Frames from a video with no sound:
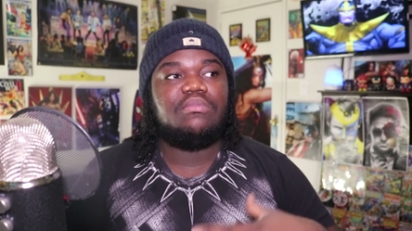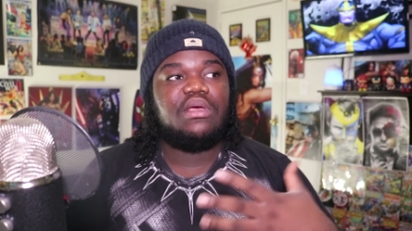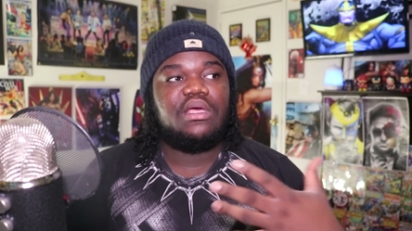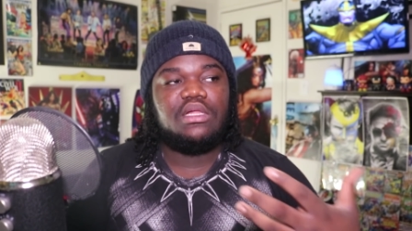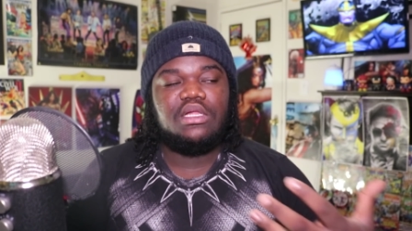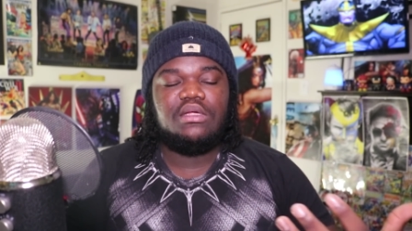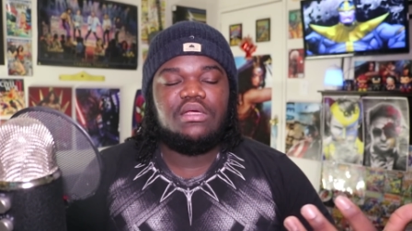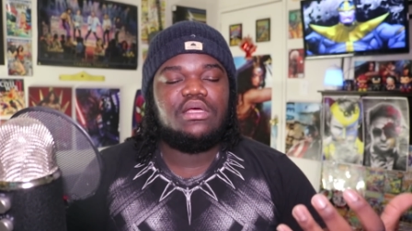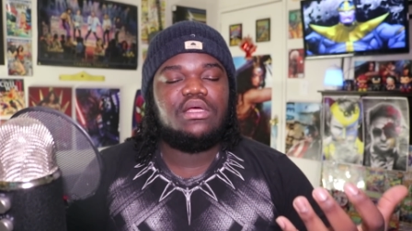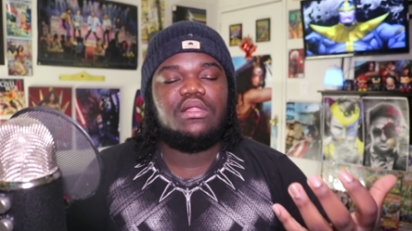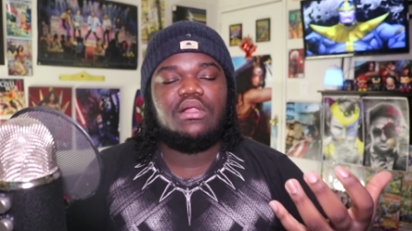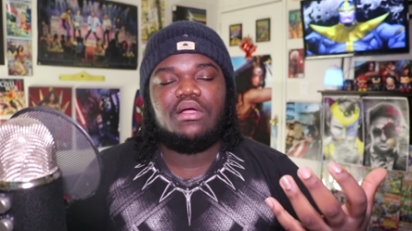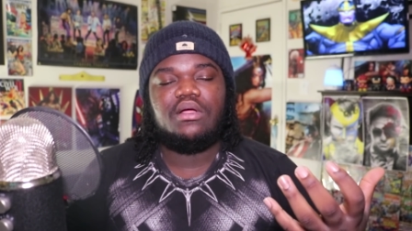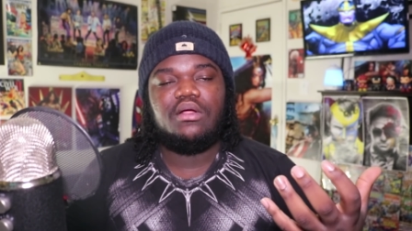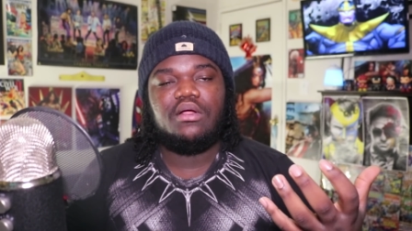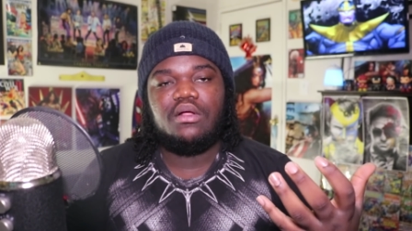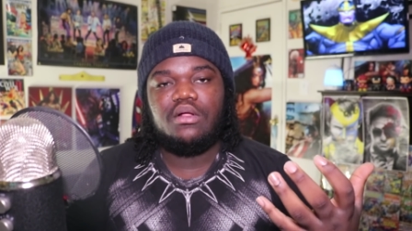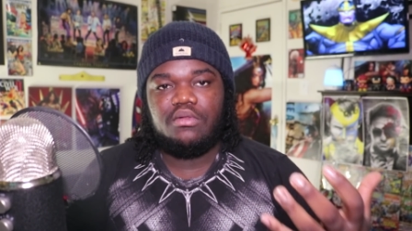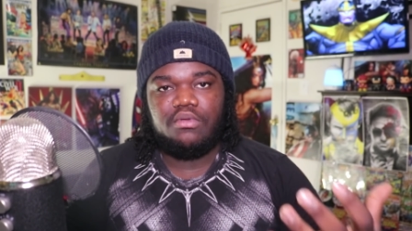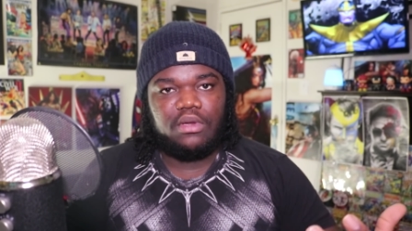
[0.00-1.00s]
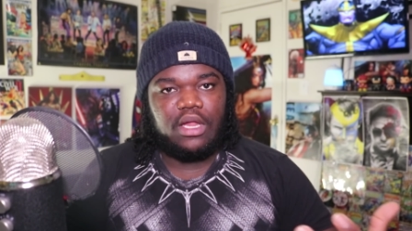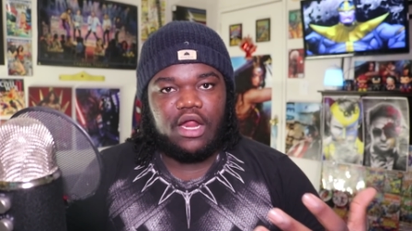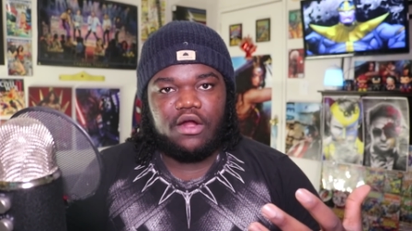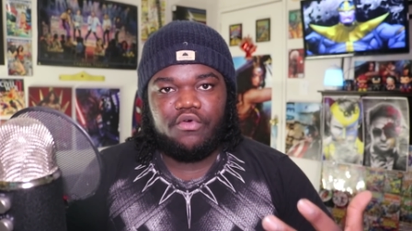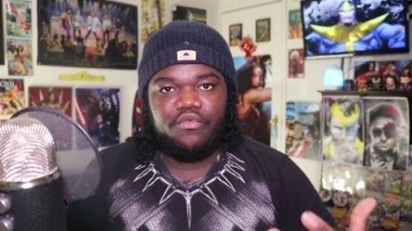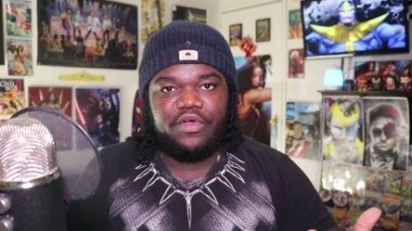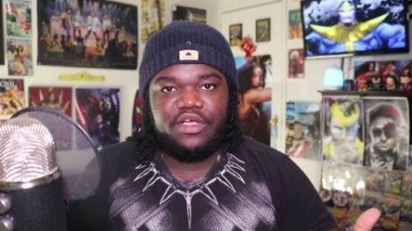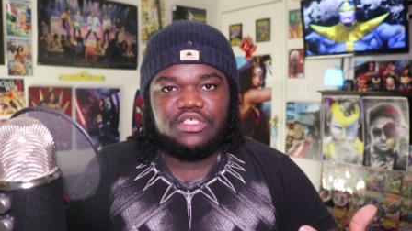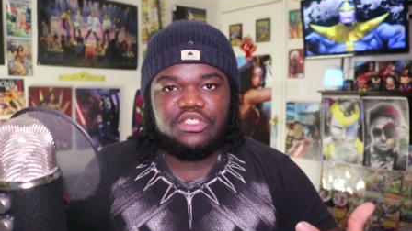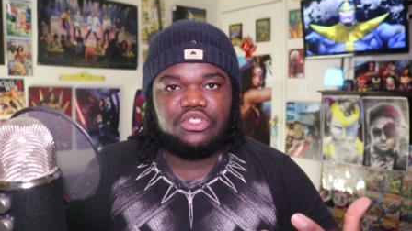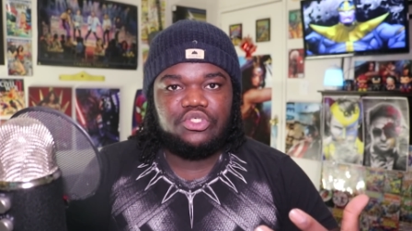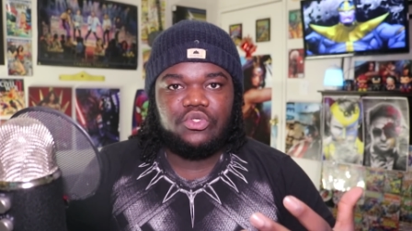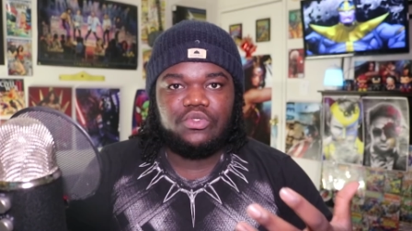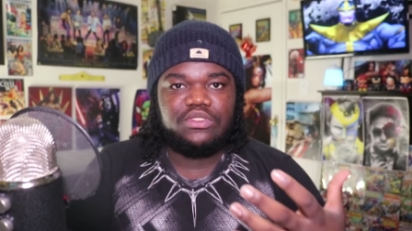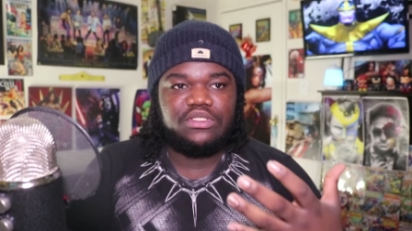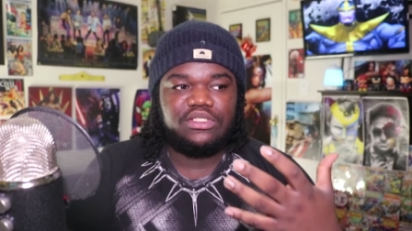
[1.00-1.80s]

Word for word: Mainly, uh, a lot of the reasons too,